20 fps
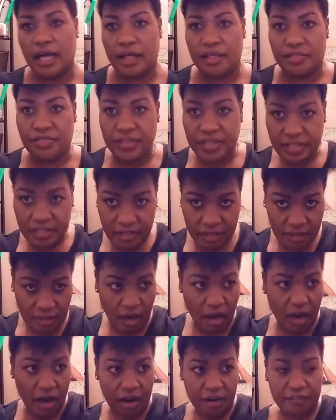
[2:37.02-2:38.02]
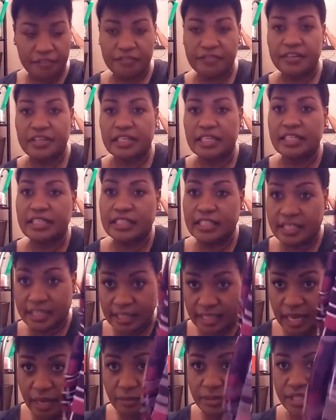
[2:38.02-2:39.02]
this scarf, the
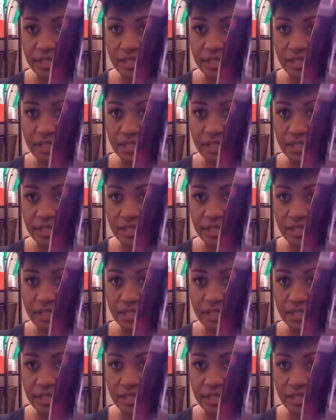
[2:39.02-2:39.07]
same